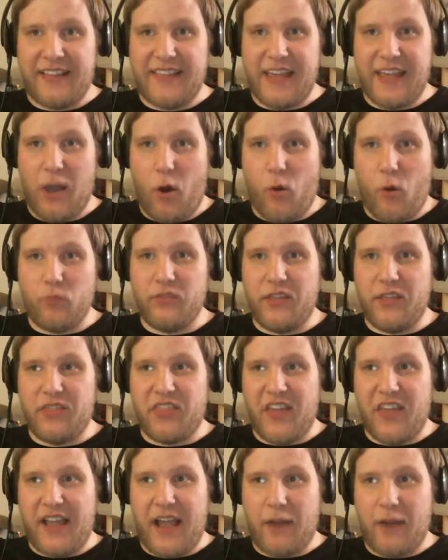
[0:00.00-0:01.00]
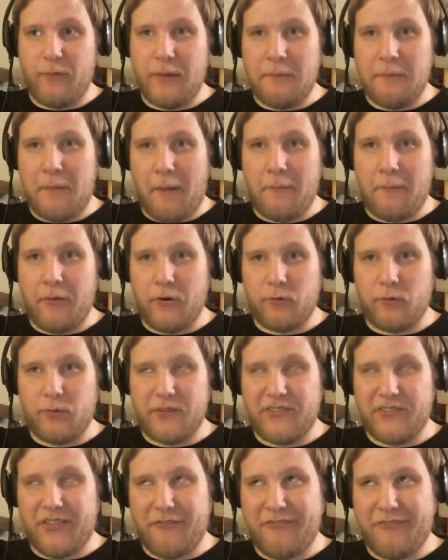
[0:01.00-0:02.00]
The only thing I remembered
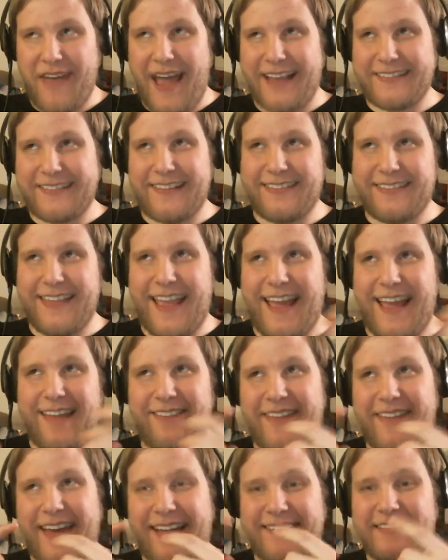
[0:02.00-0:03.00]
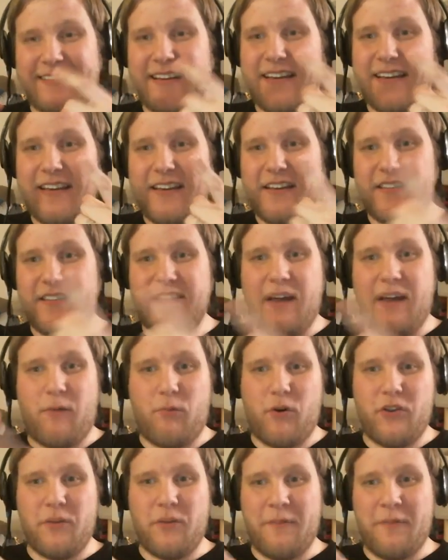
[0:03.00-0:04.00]
was the fact that they had that
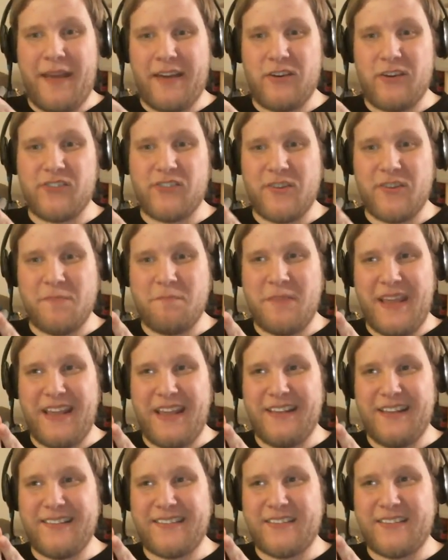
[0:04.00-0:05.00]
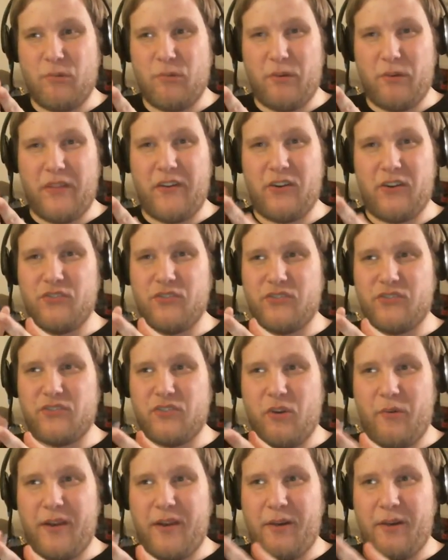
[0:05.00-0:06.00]
William Anderson piece where they're
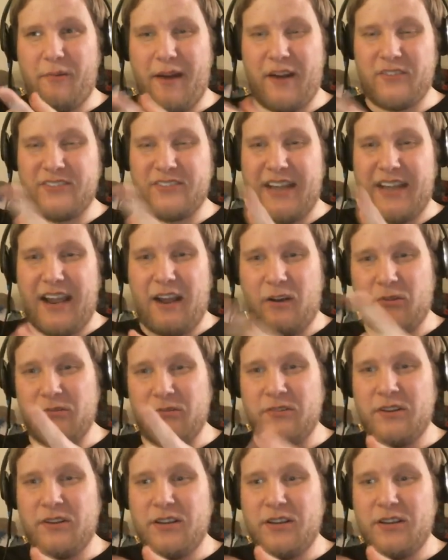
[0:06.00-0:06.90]
going around town